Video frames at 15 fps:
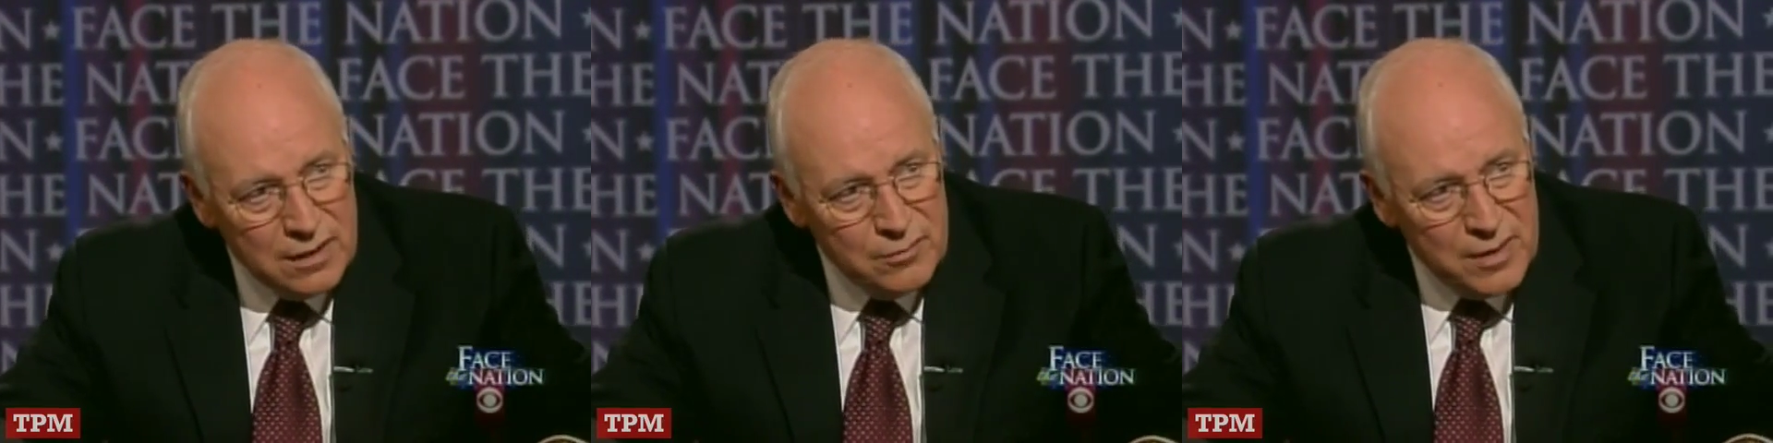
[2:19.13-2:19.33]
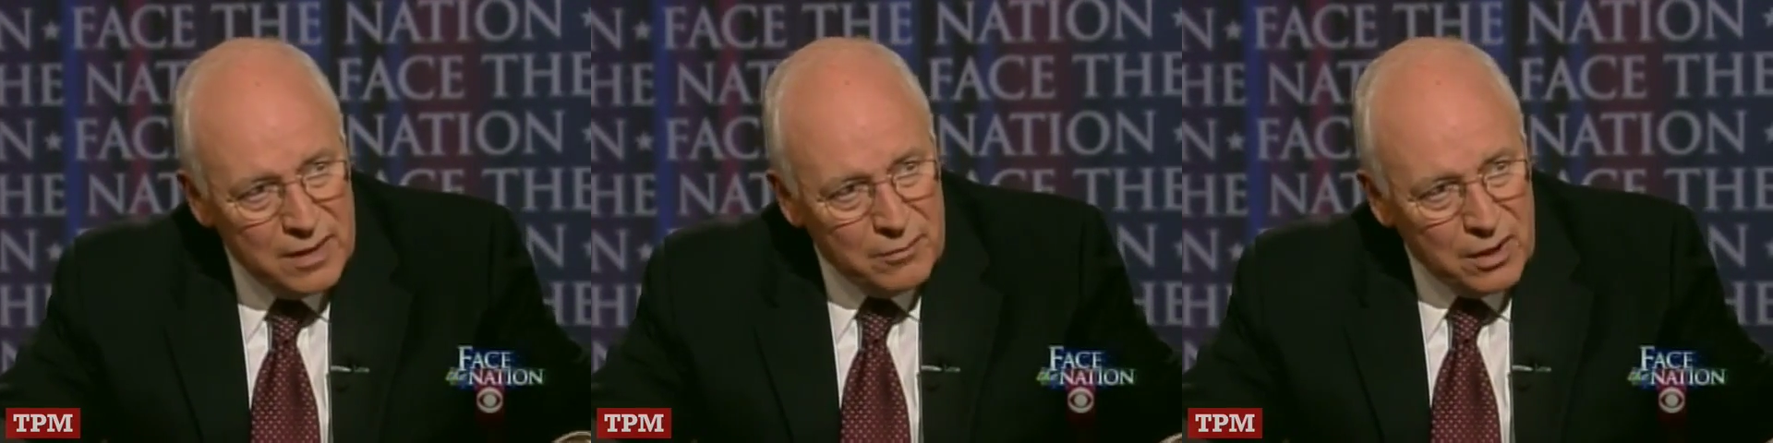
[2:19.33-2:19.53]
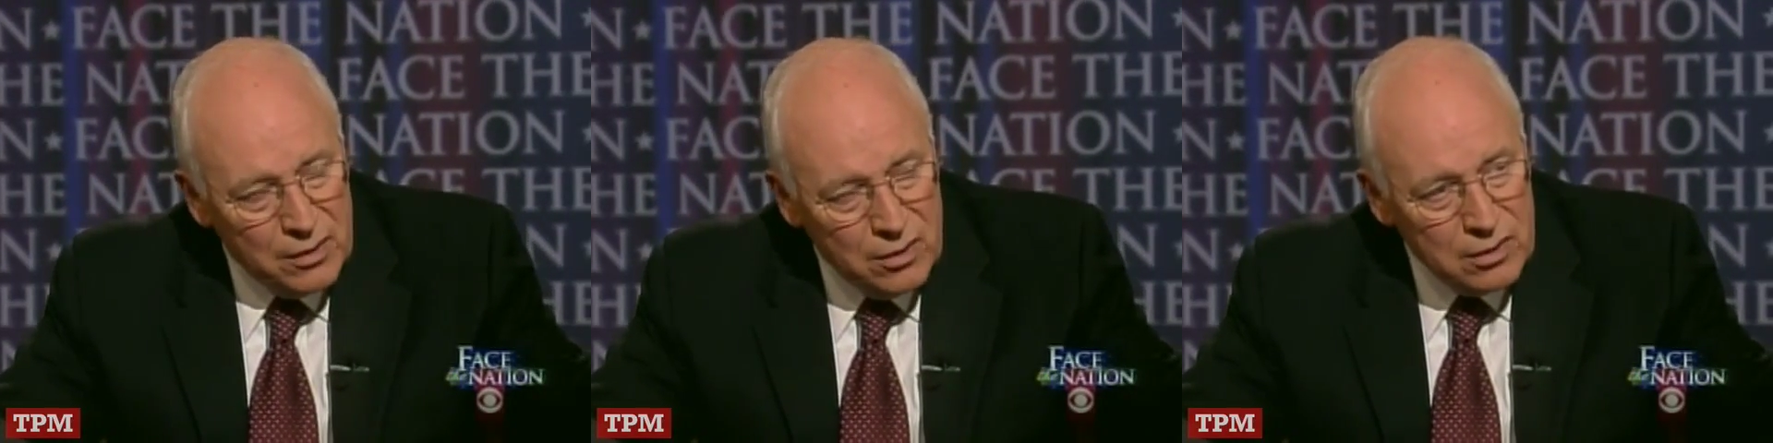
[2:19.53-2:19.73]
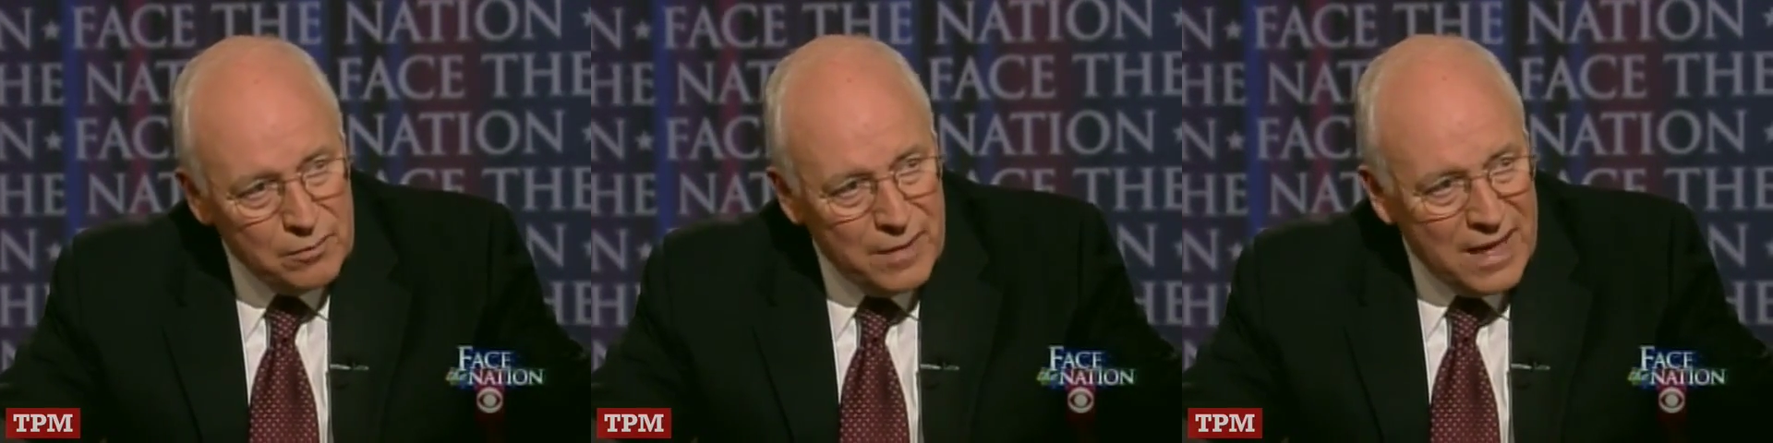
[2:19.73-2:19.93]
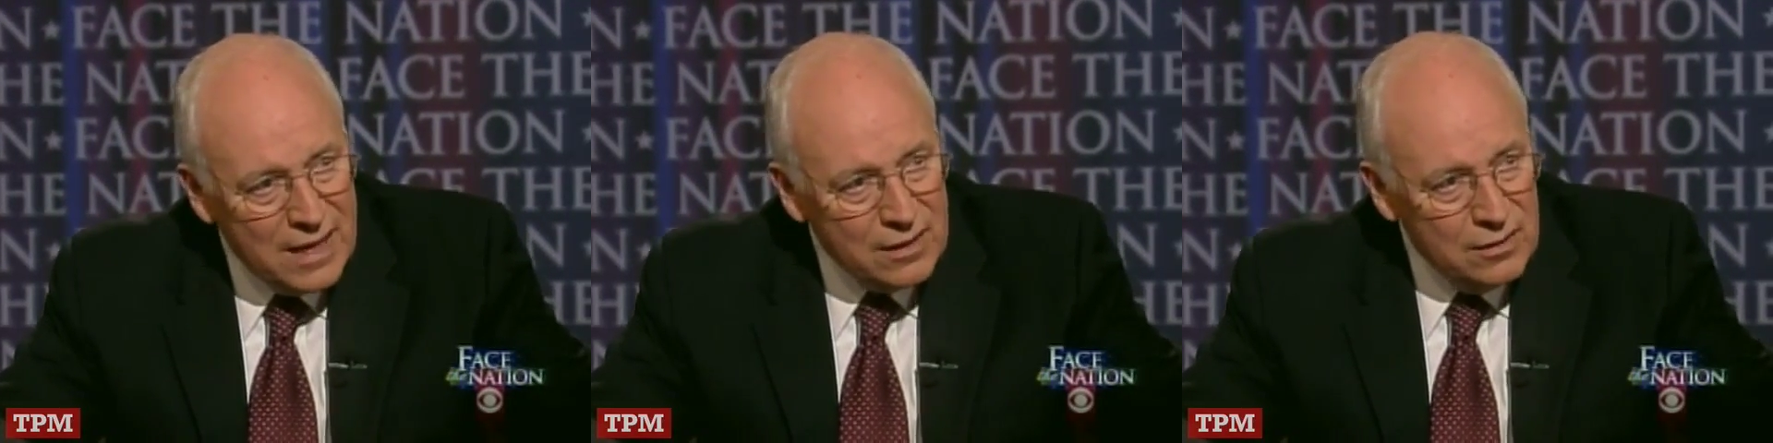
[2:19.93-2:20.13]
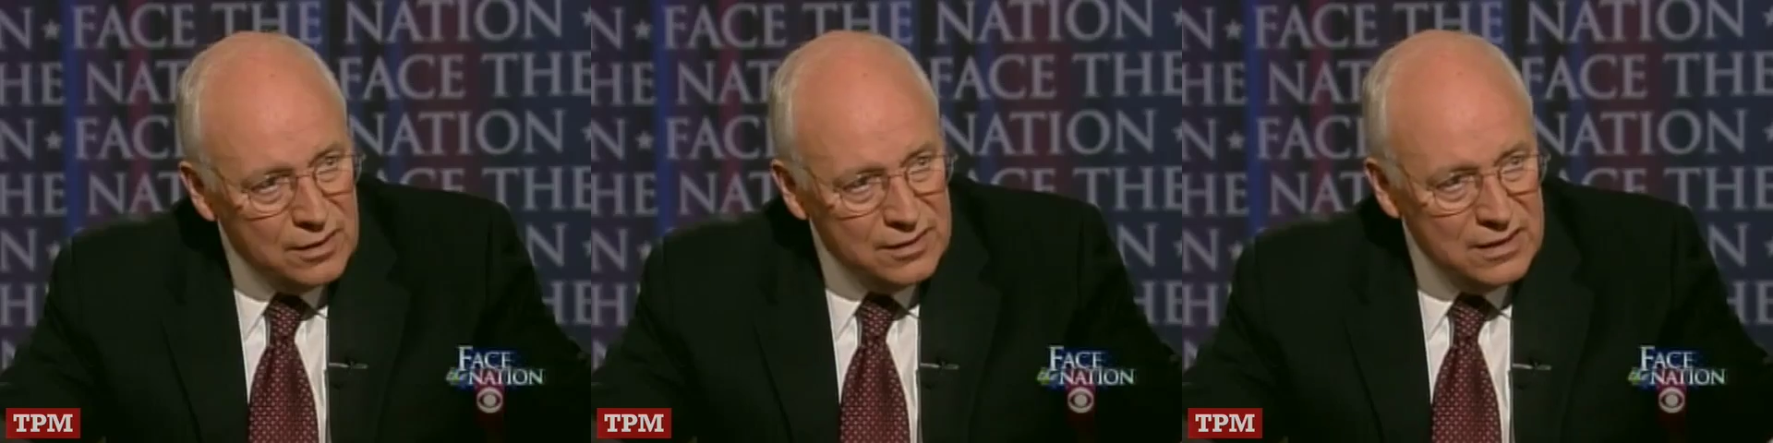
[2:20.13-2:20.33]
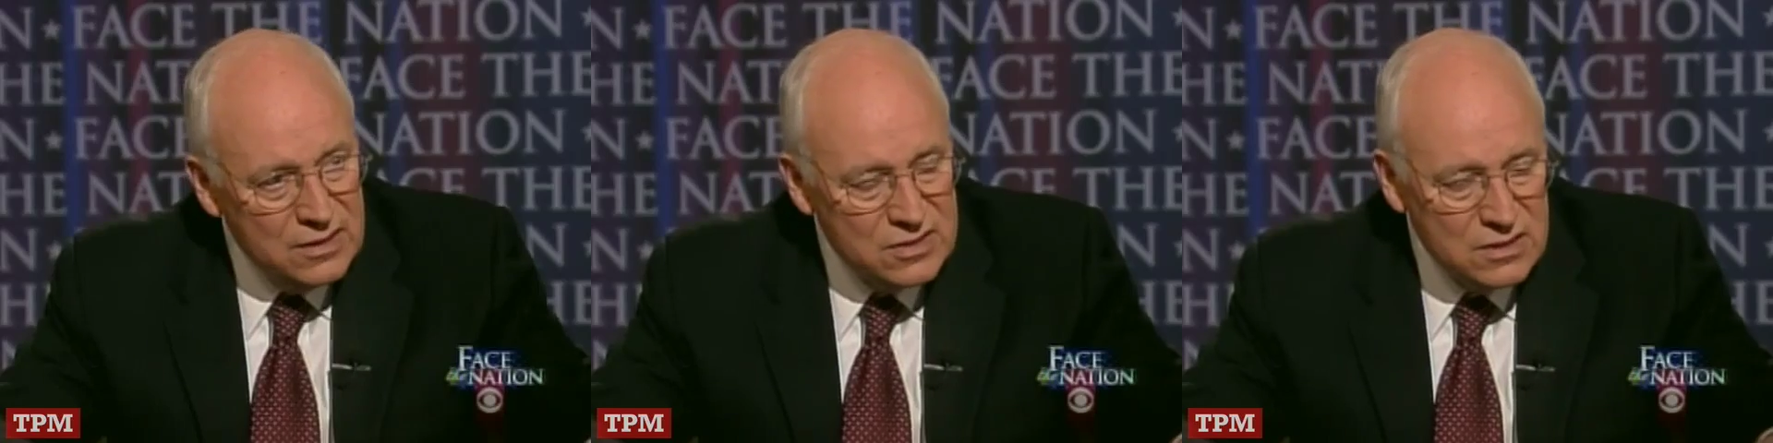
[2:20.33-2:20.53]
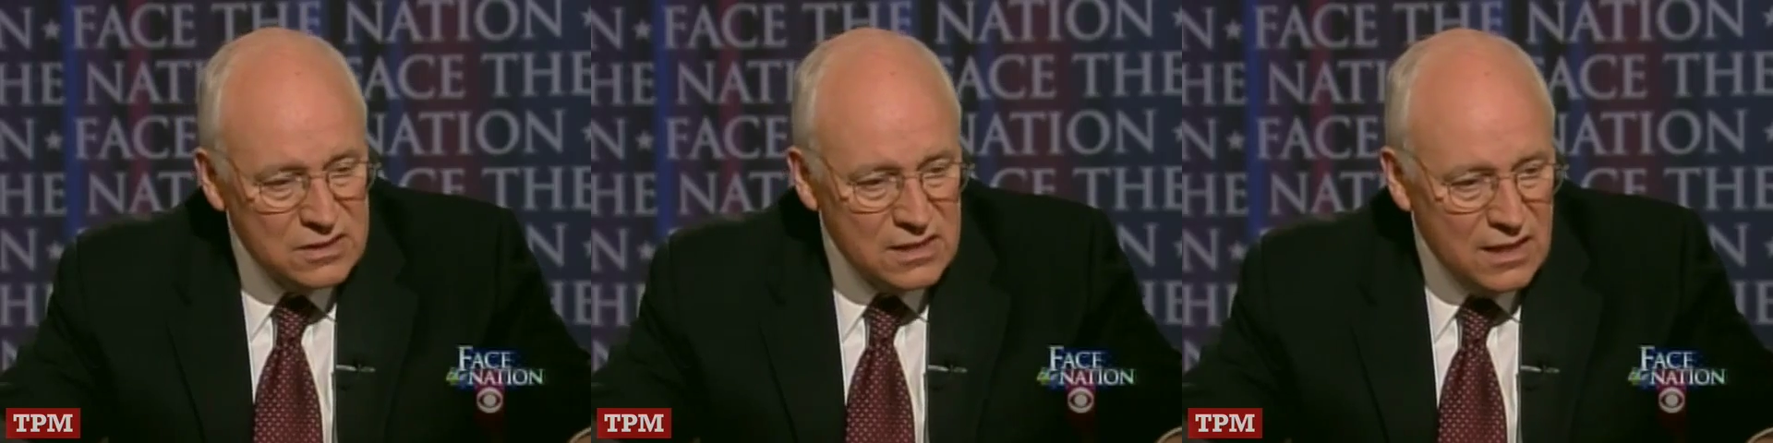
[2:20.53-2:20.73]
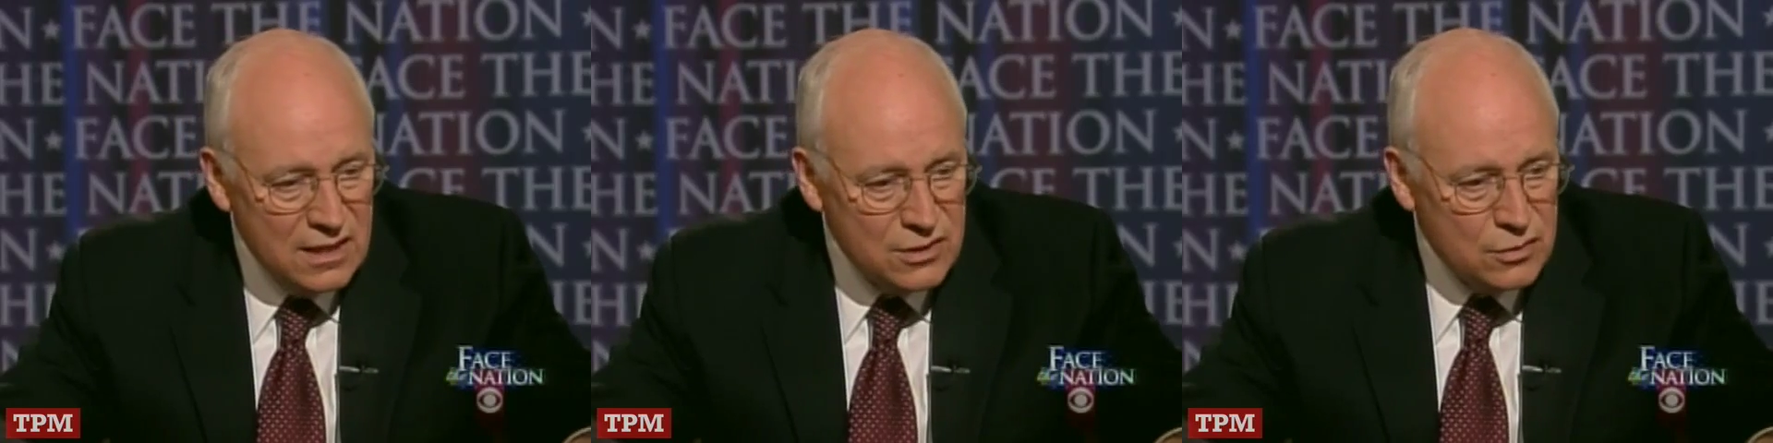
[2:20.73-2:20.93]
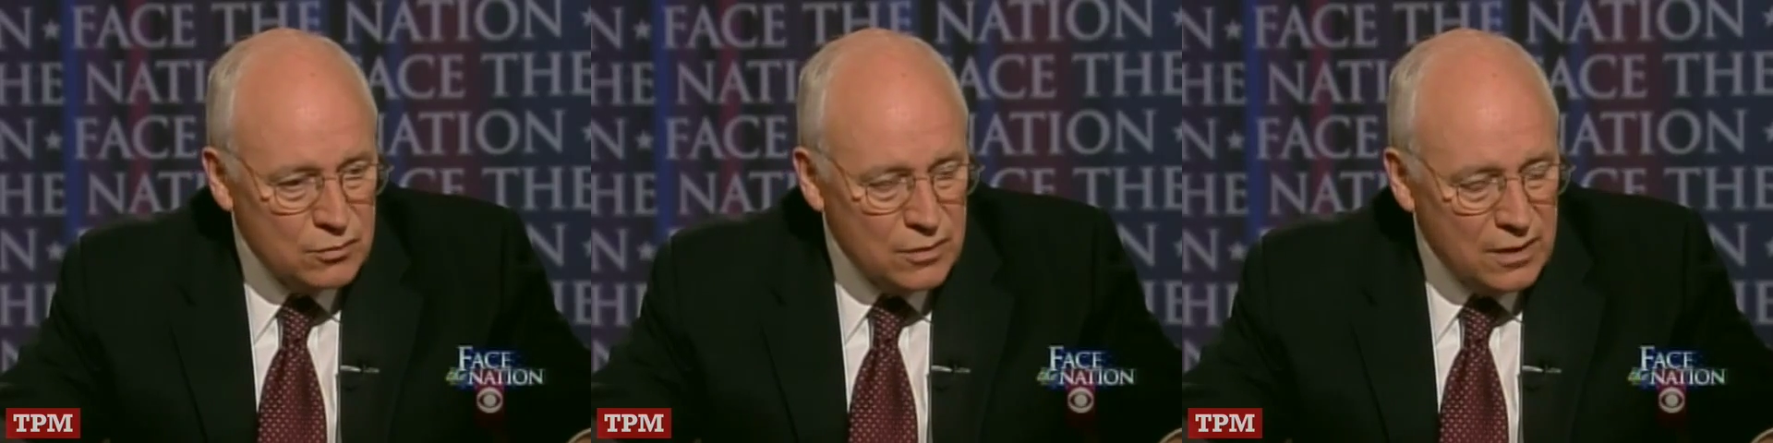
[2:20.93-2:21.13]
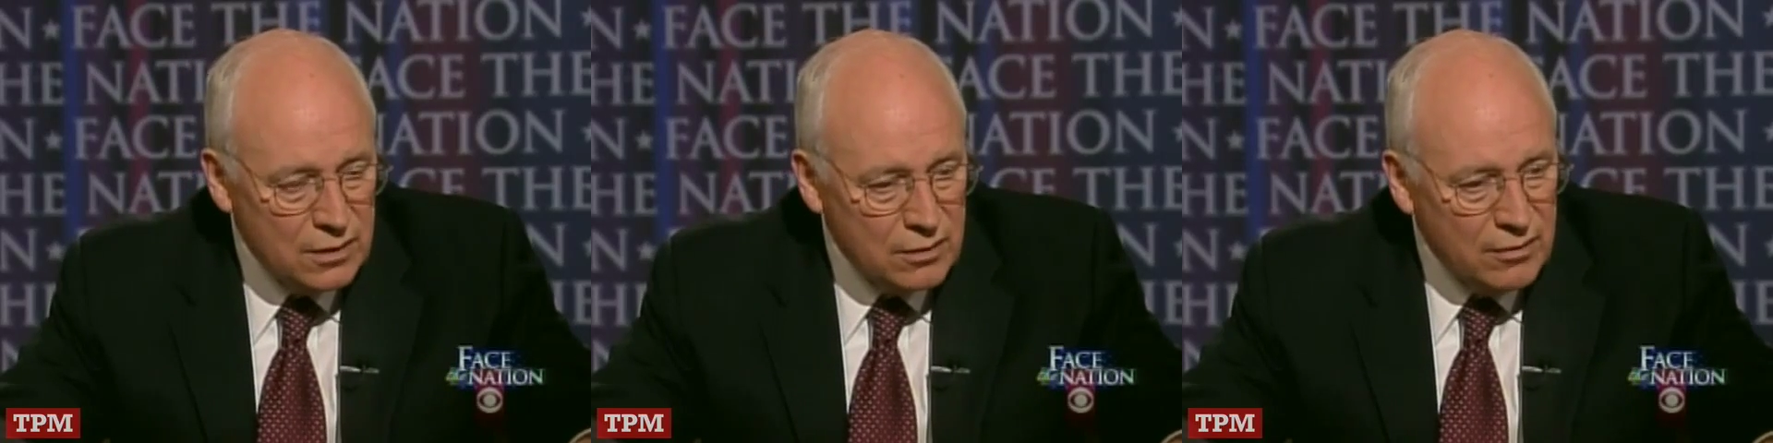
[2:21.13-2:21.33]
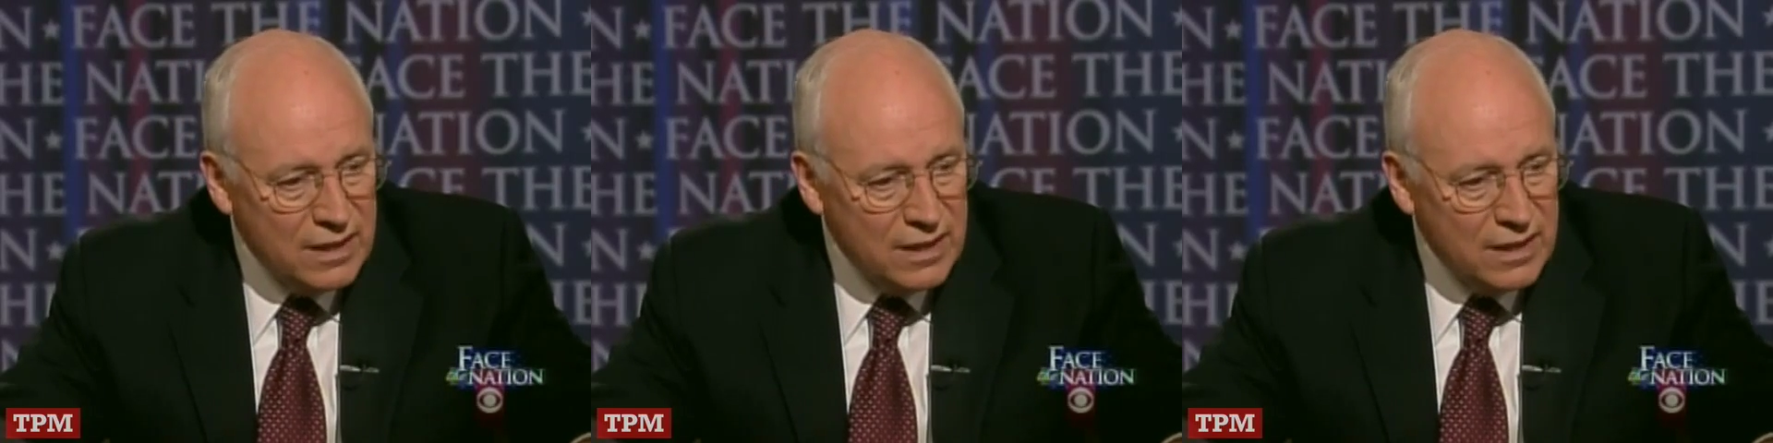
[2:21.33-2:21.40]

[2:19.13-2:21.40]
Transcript: you'll be able to look back on this and say this is one of the